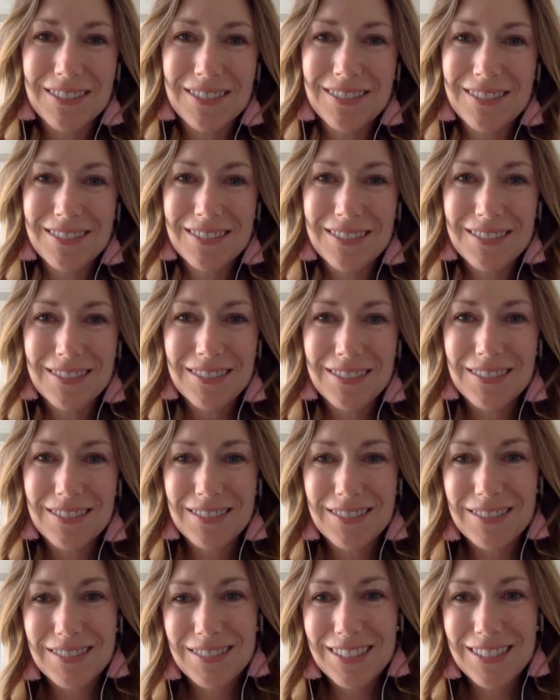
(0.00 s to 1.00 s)

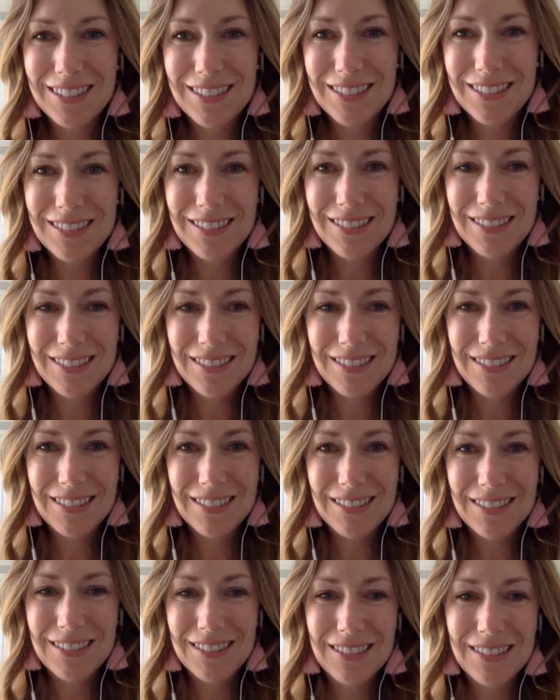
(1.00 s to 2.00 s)

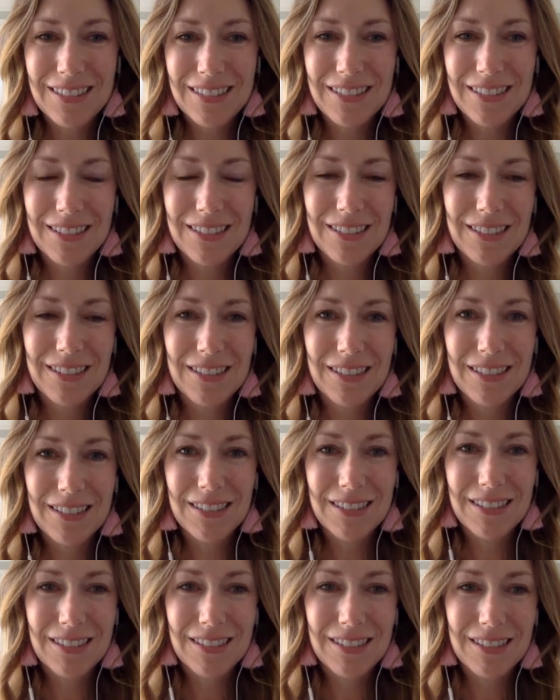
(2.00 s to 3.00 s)

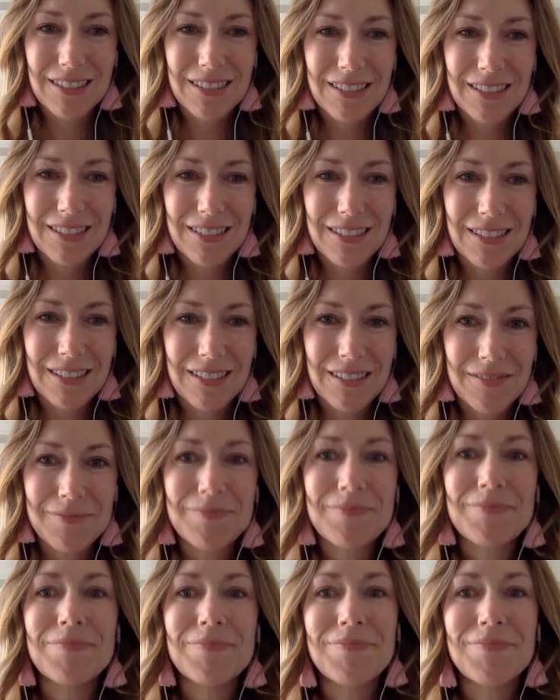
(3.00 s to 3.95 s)
(silent)